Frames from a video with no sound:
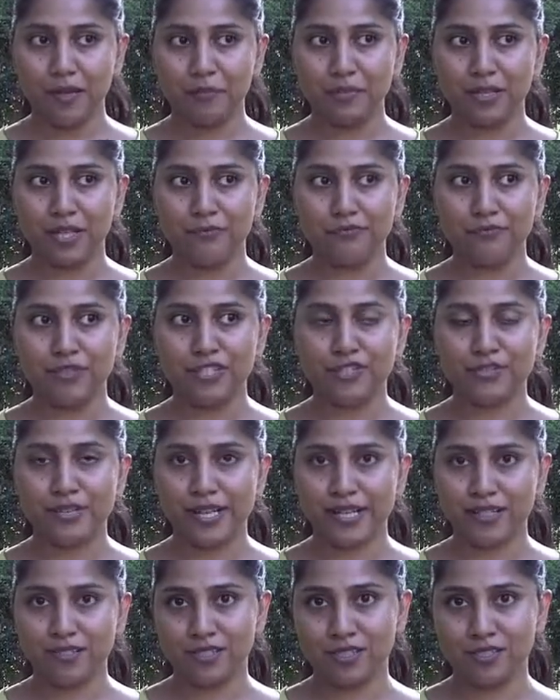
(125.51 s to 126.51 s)
But if we
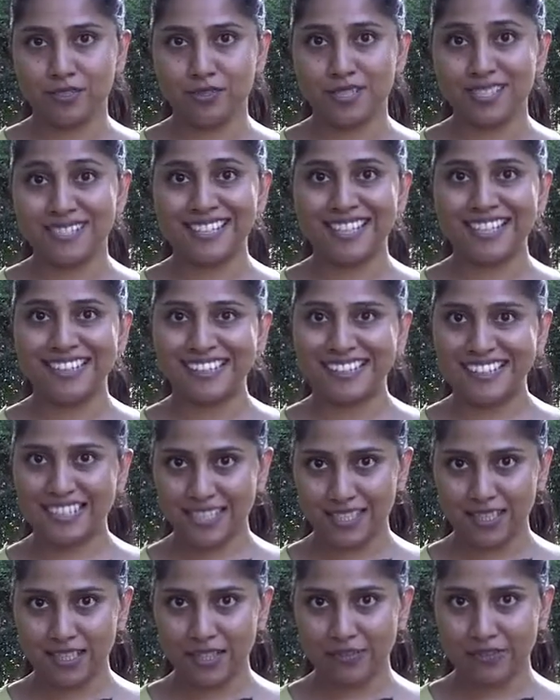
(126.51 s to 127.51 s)
train students at
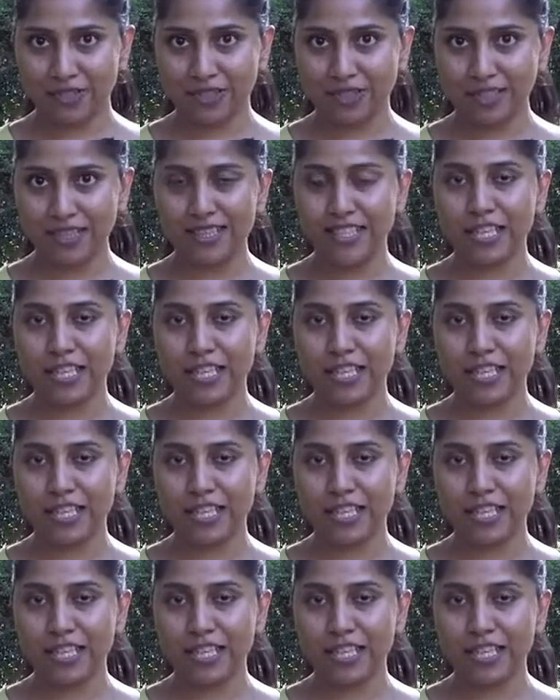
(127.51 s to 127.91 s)
this level,